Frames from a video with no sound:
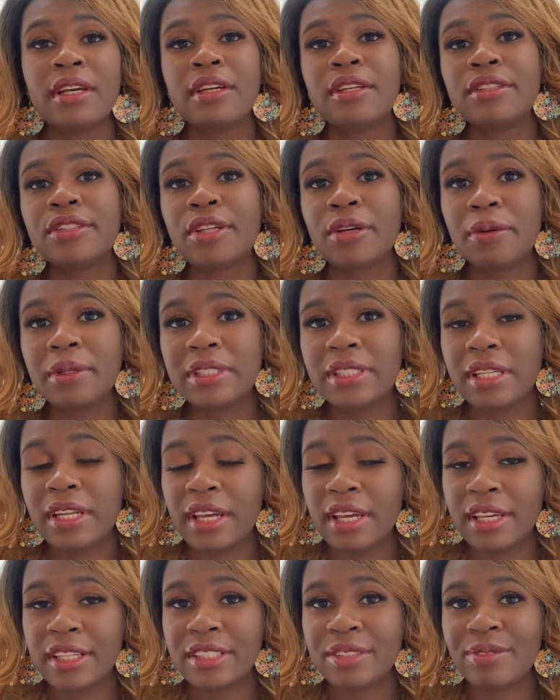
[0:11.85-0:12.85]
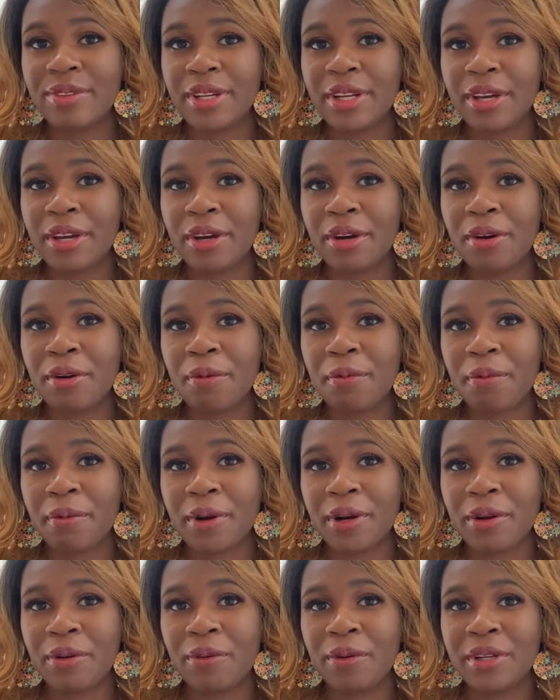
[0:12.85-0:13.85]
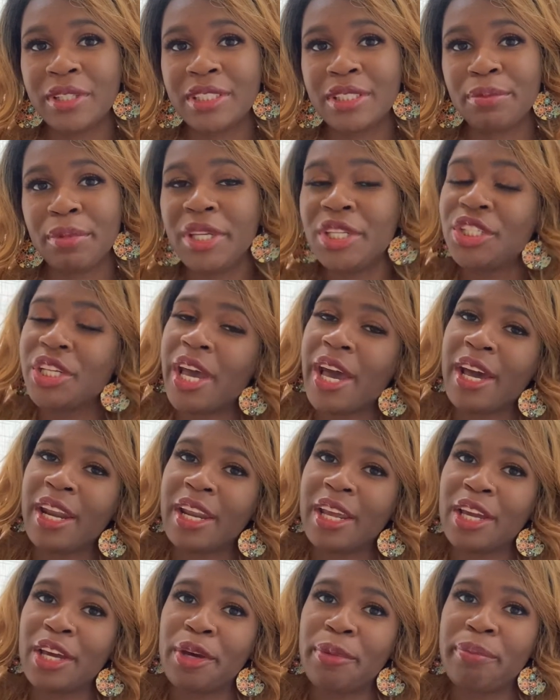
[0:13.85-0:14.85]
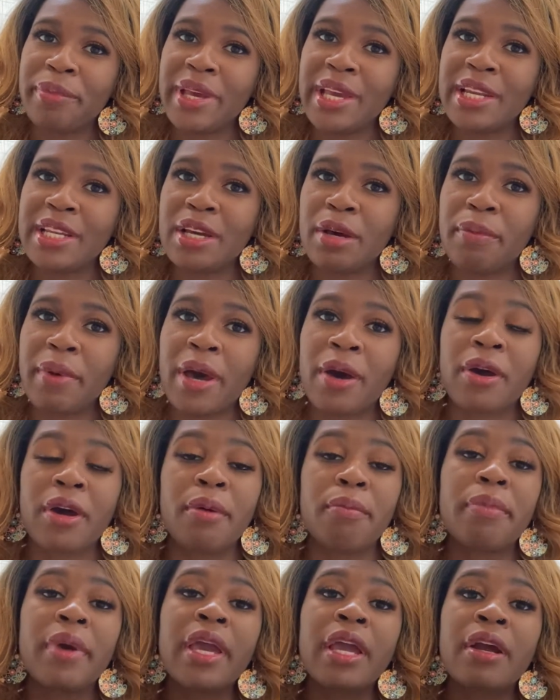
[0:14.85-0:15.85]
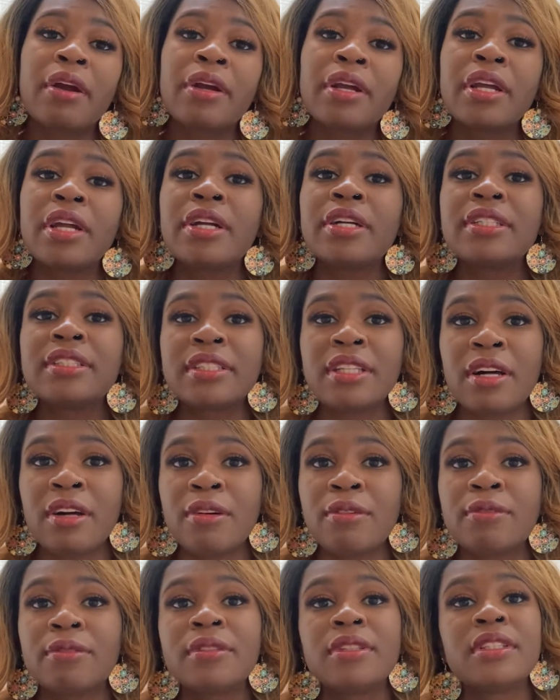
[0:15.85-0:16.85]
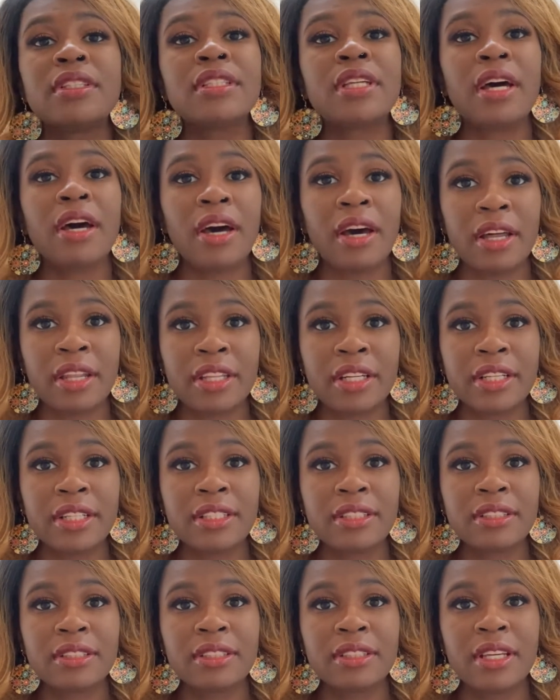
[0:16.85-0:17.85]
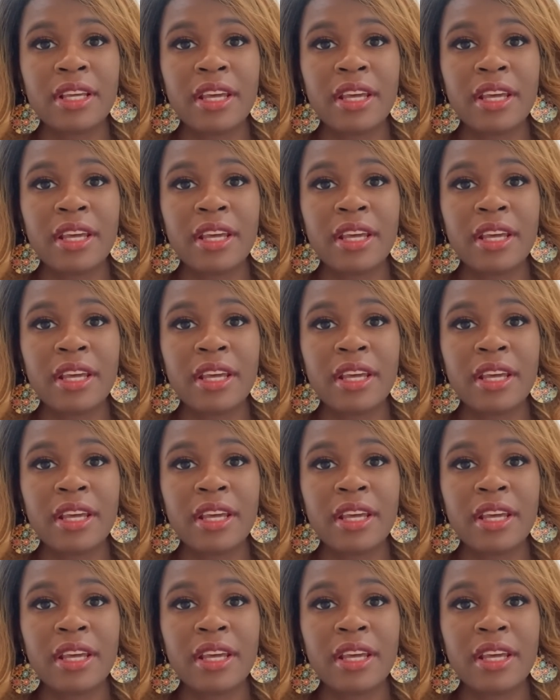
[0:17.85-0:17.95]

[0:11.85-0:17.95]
So in today's video, we're going to be chatting a bit about comparing yourself to others.